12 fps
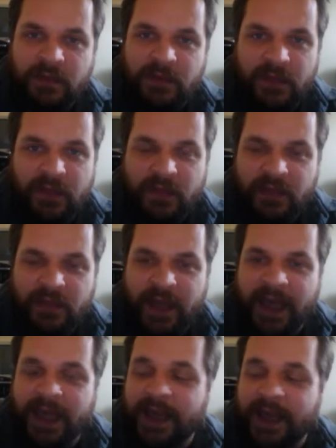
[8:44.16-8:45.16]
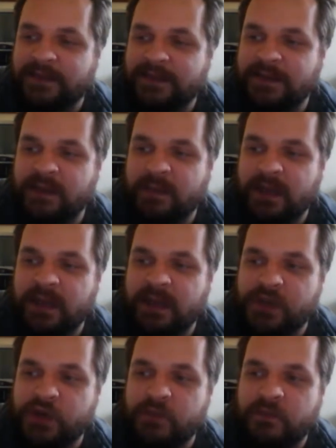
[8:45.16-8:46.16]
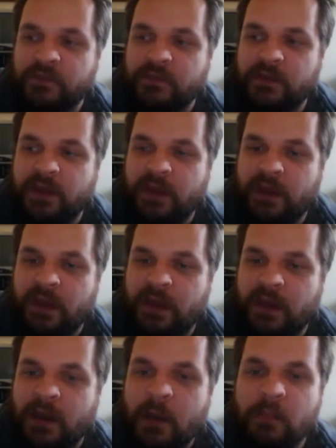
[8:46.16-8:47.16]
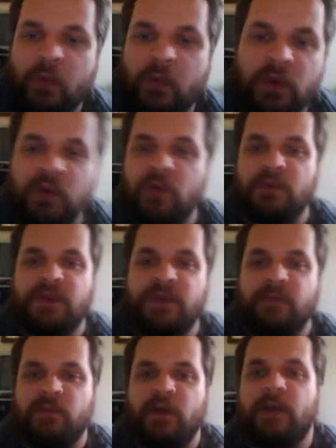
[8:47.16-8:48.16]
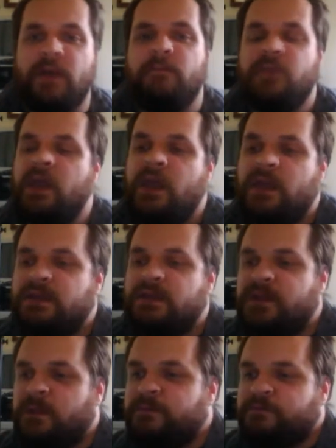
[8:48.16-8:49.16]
That's going to be an issue. But we're going to work with that, all right? So,